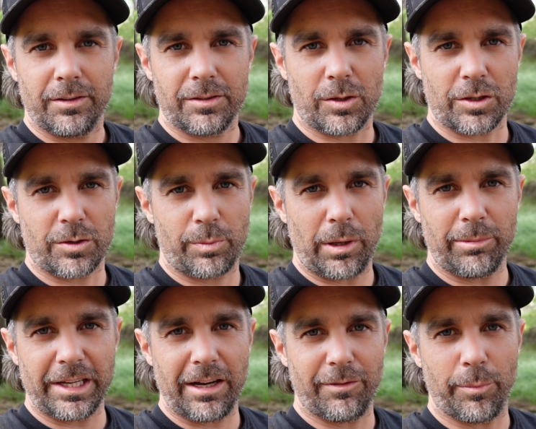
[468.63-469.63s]
So I should
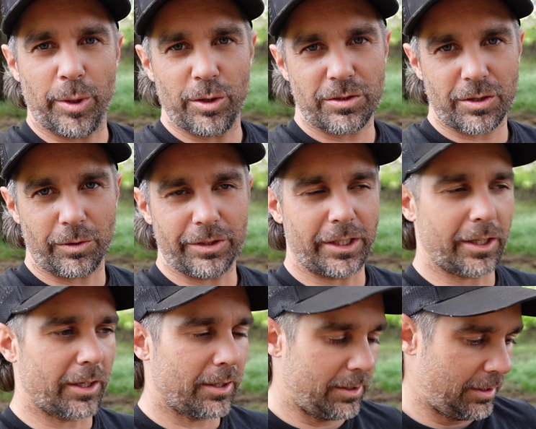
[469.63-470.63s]
probably have a post hole
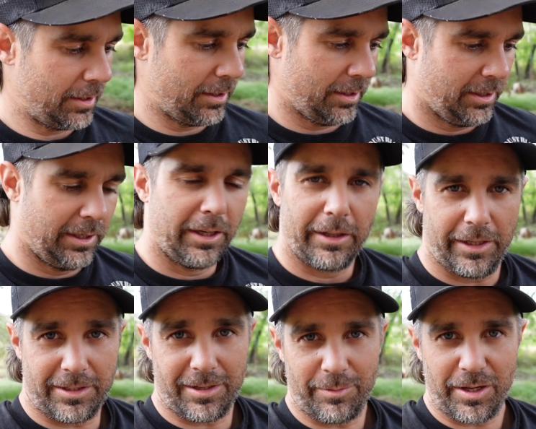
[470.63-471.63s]
digger.
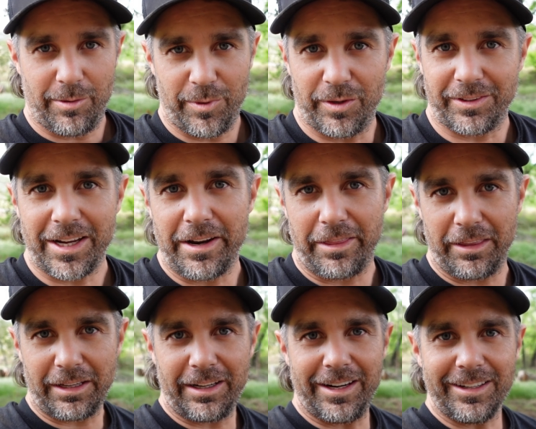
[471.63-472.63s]
That's something I've been kind of
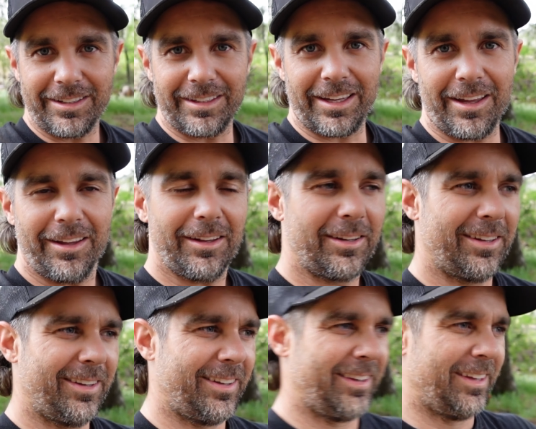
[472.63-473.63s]
thinking I need to get
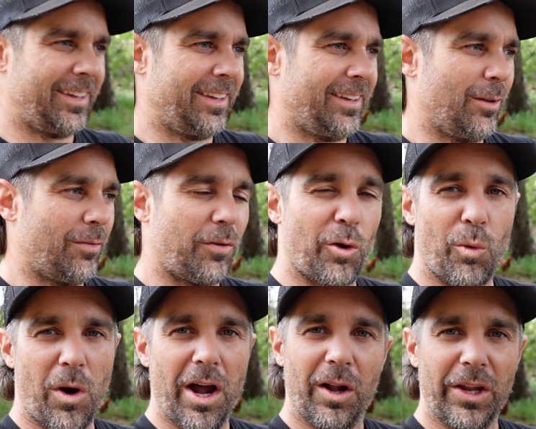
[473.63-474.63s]
for a
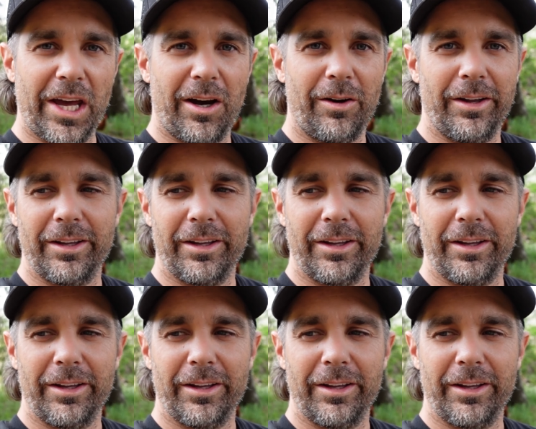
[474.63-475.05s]
while now.